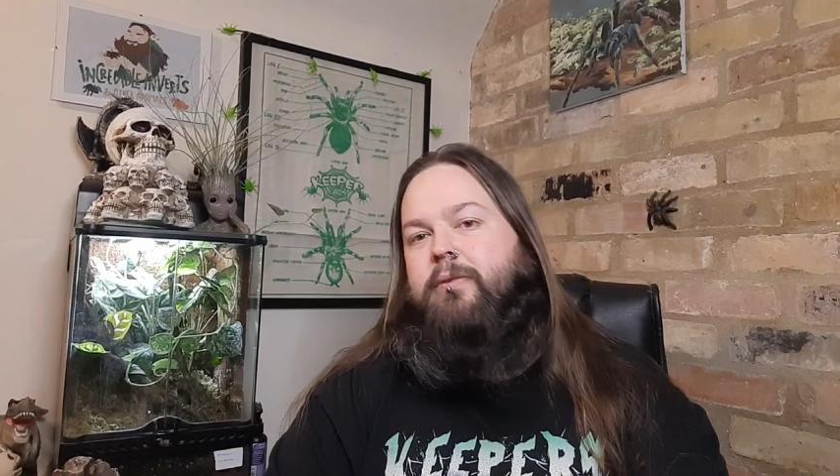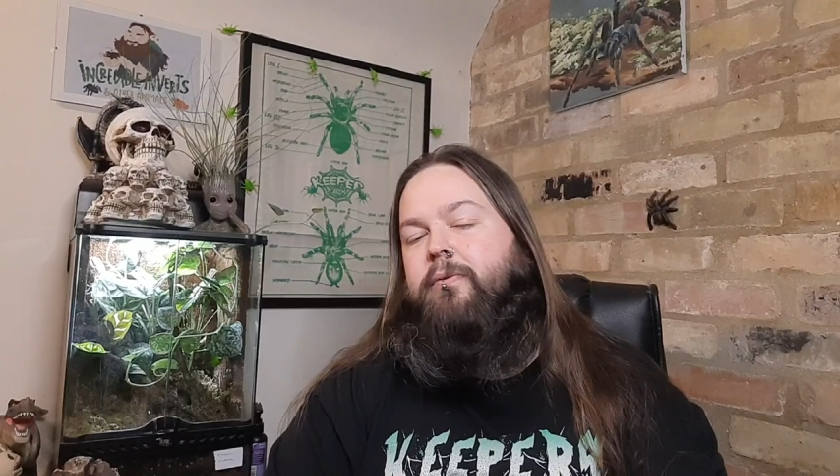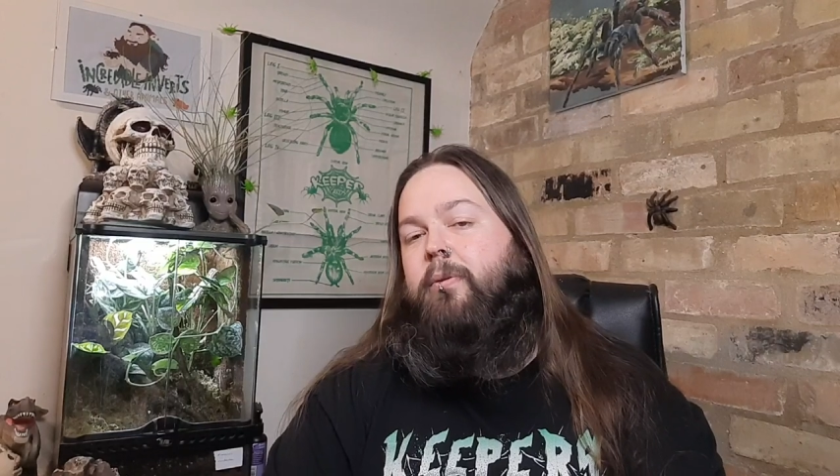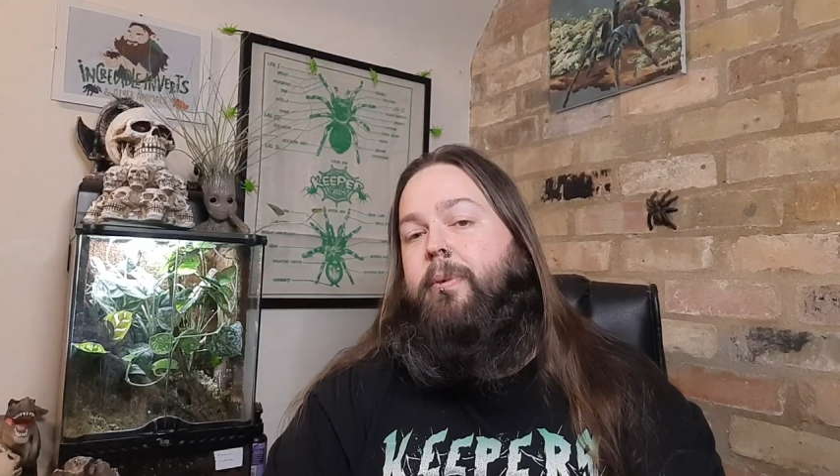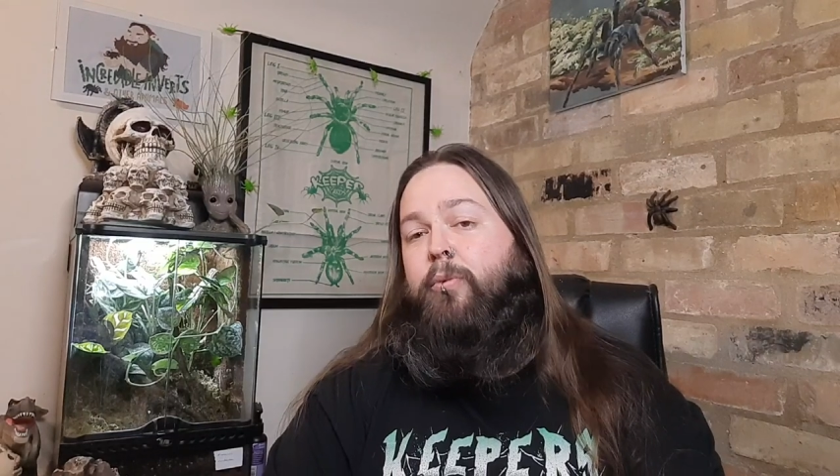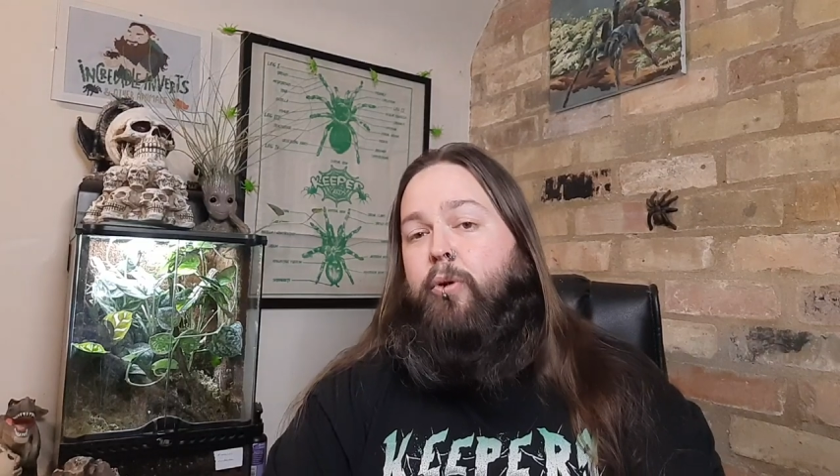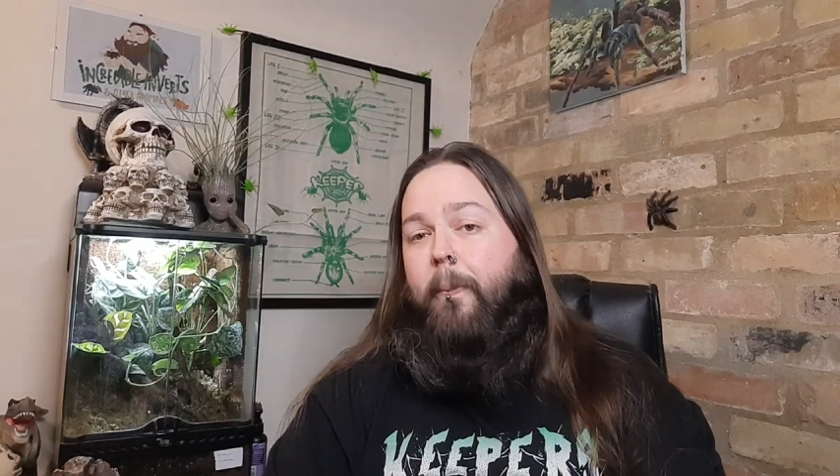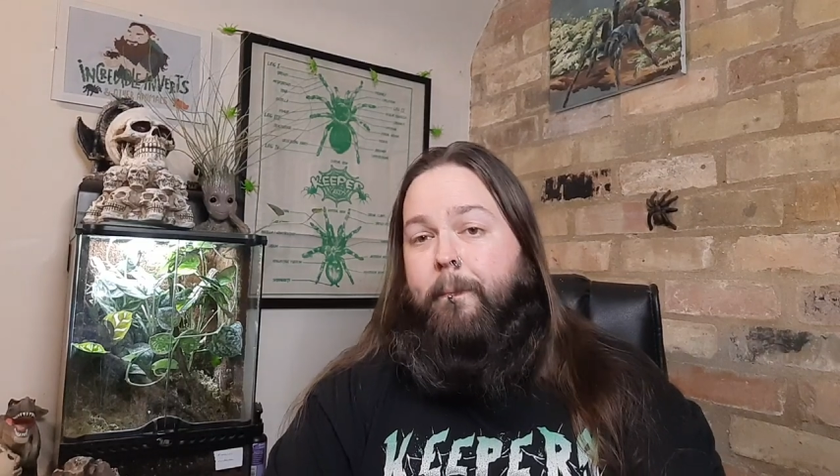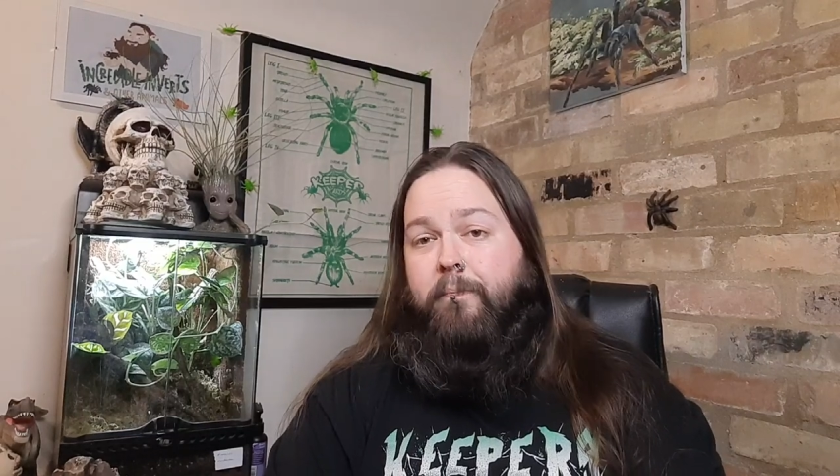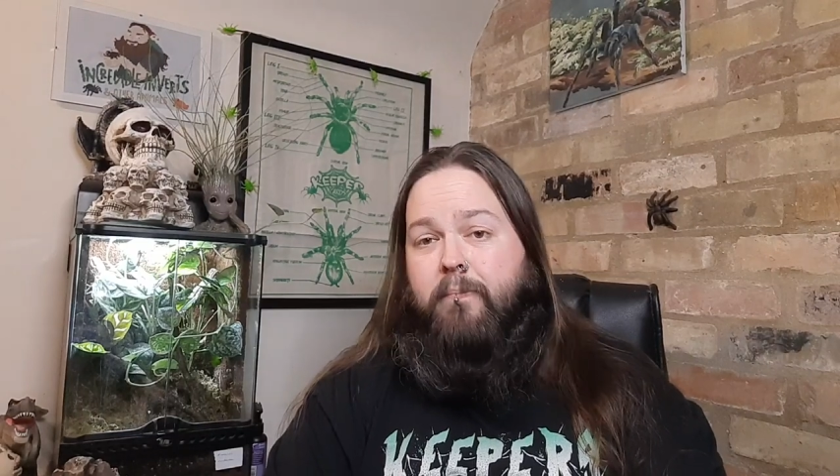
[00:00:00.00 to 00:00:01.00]
if not a bit
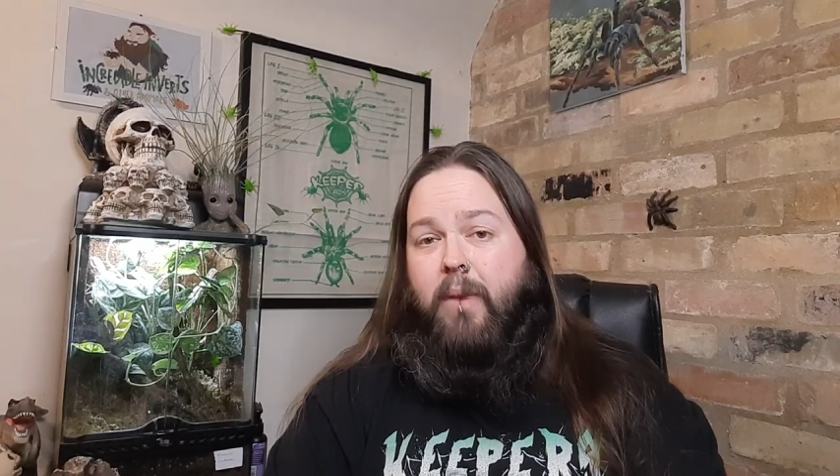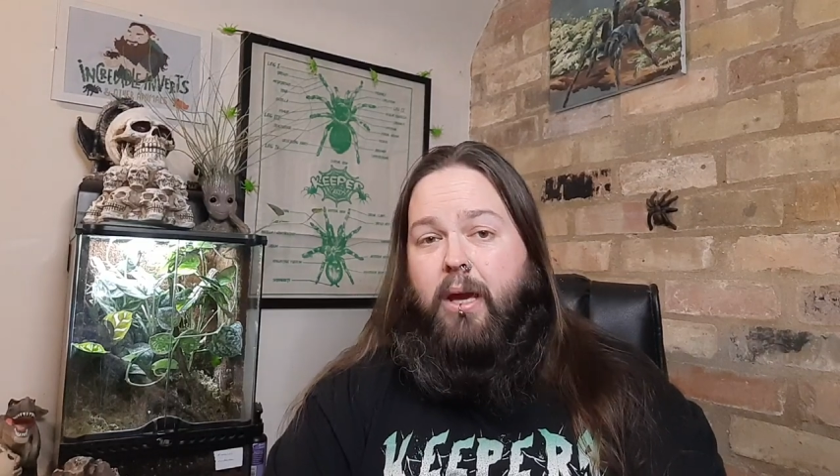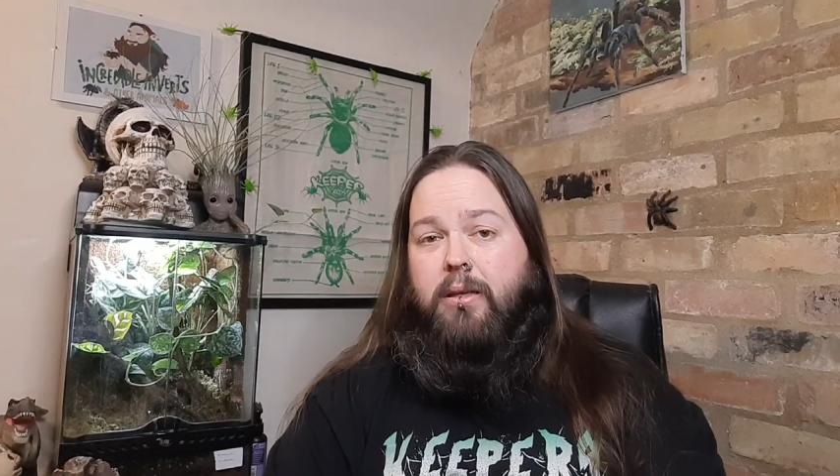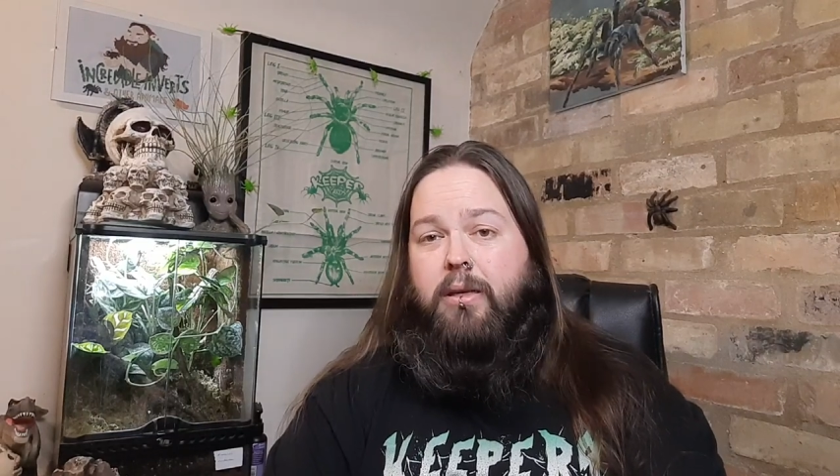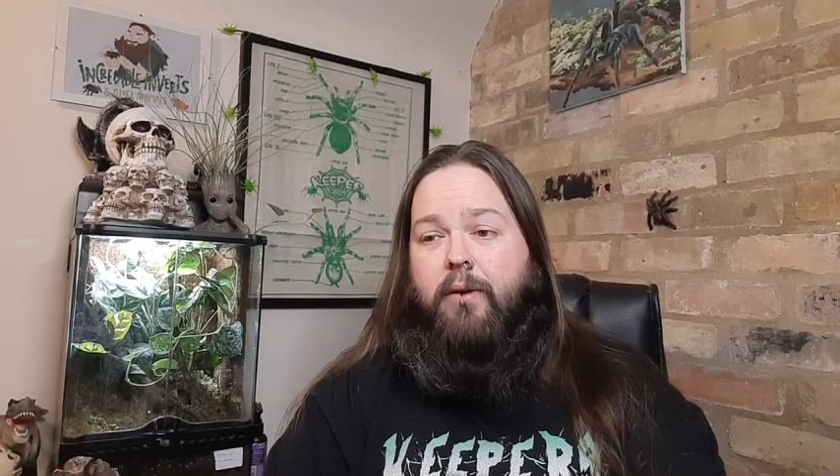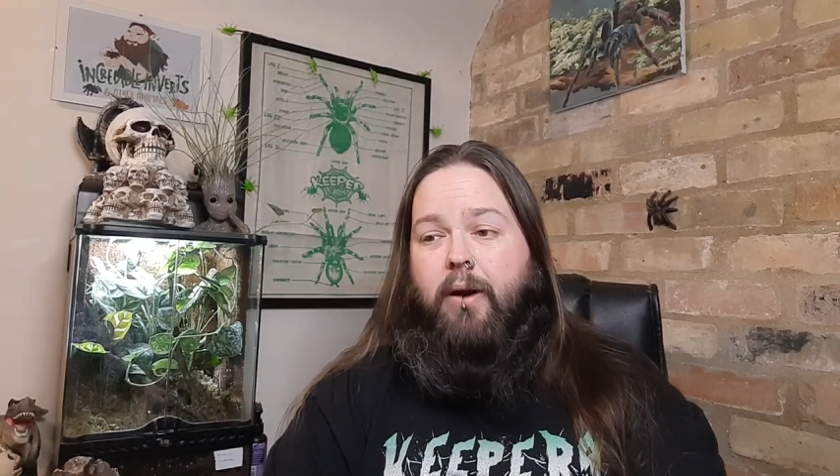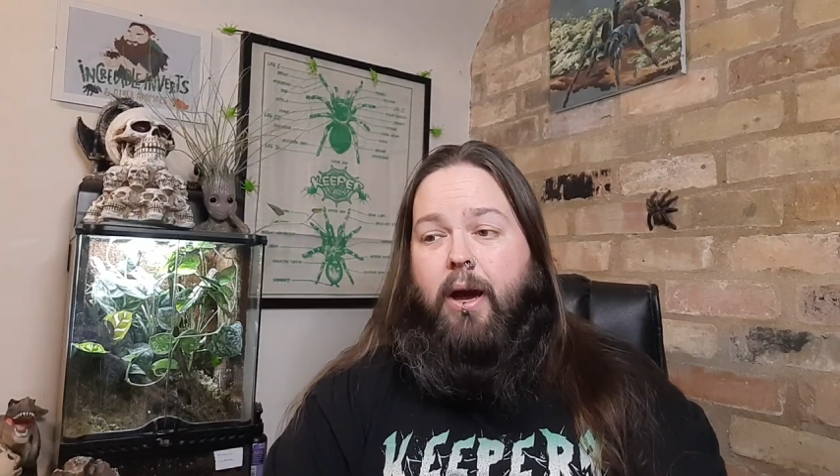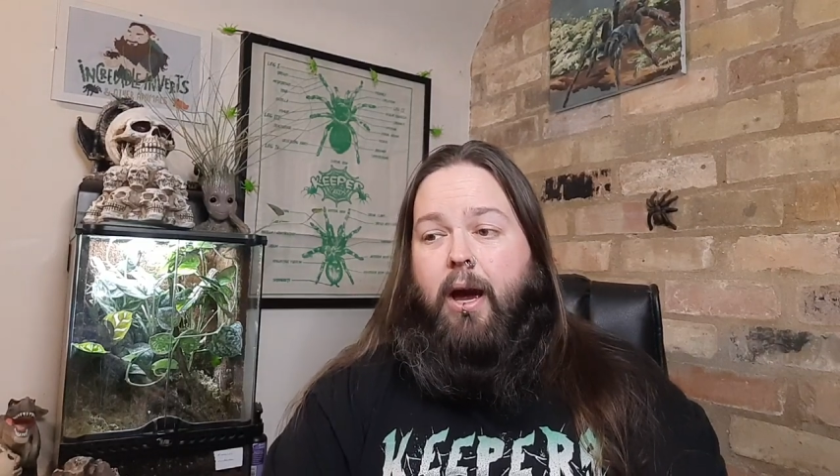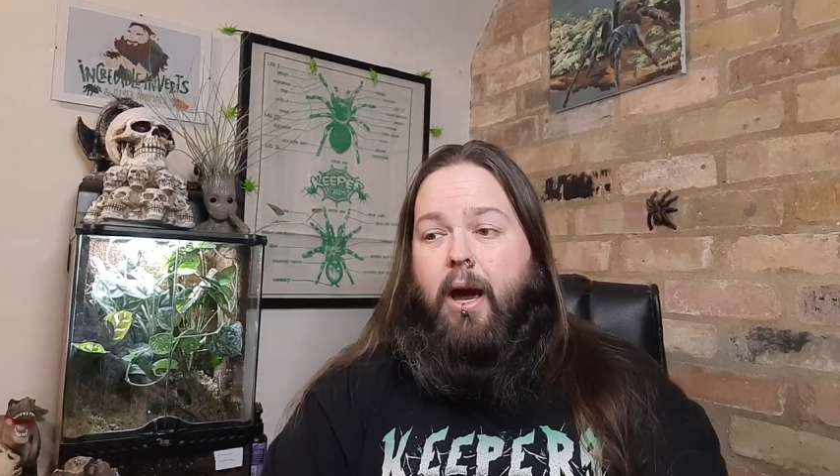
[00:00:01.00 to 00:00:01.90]
more. So